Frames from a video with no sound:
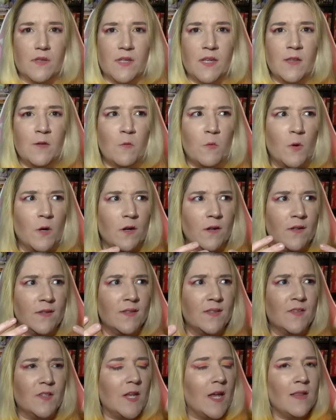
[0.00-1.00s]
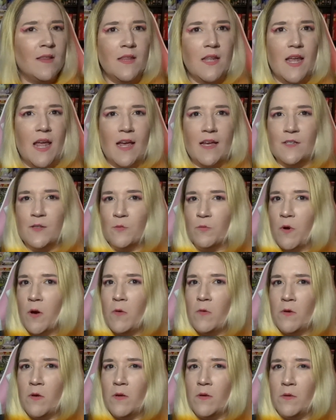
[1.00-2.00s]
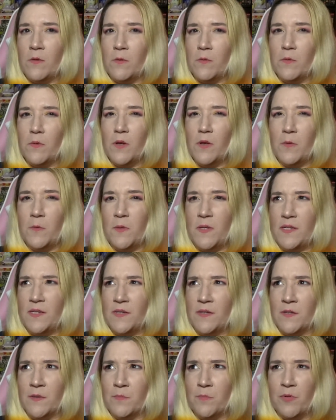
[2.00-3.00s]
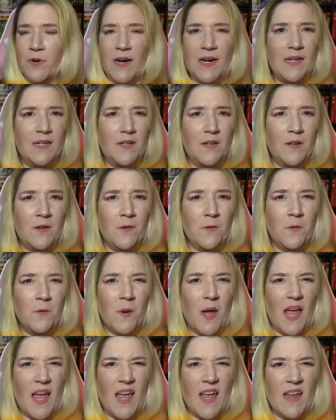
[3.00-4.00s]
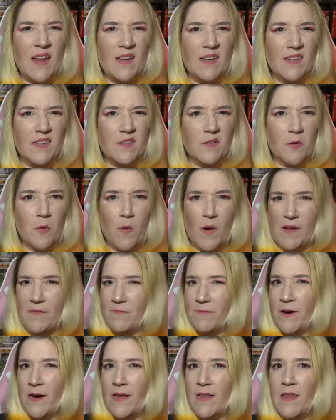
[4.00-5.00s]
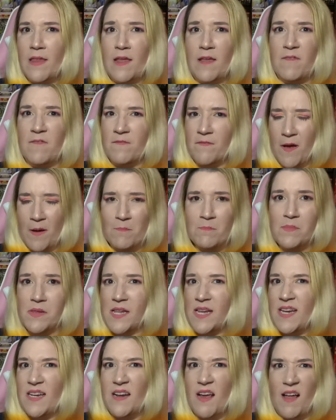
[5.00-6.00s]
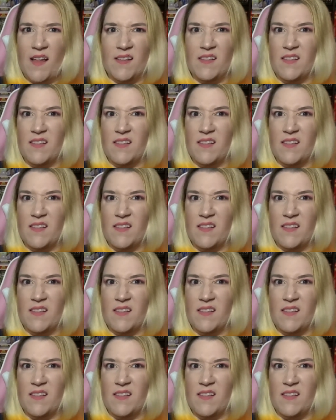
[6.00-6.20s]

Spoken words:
Then the world suddenly has Roku, who is brand new and, quite frankly, fumbling a